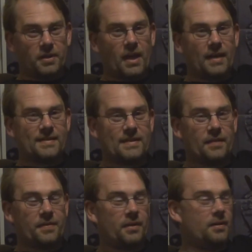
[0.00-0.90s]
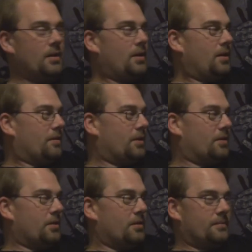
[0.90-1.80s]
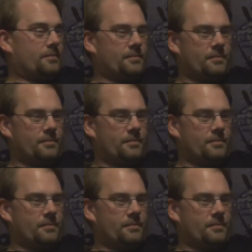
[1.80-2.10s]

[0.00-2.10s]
It kind of set the the the